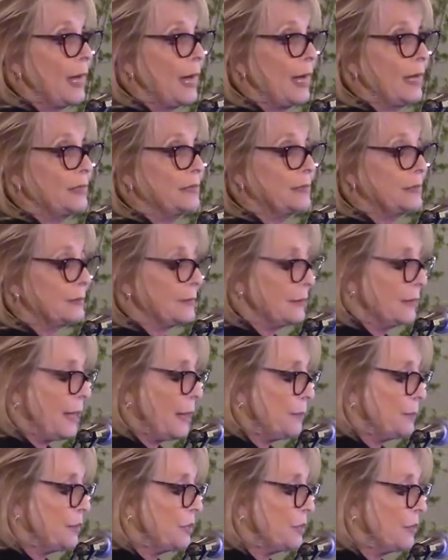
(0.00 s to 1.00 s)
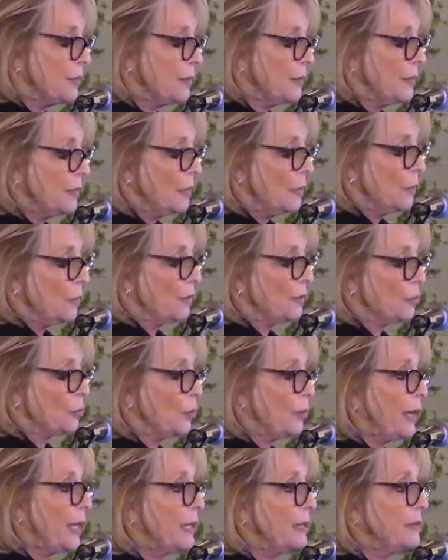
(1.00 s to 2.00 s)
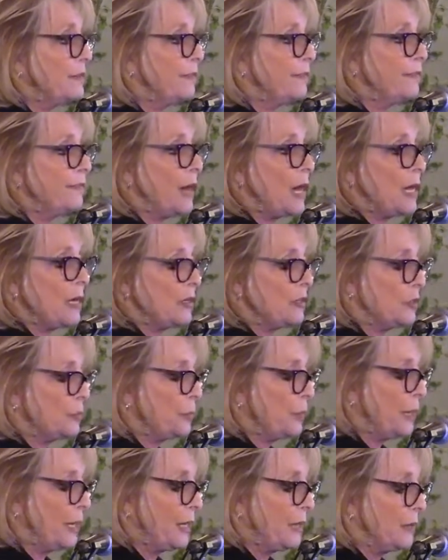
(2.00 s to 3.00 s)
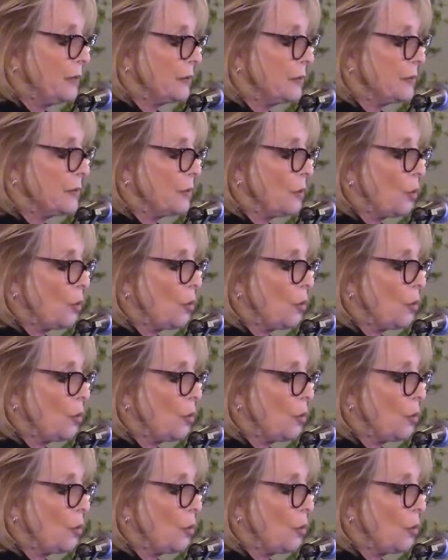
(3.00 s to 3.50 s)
I slept with a red fox pelt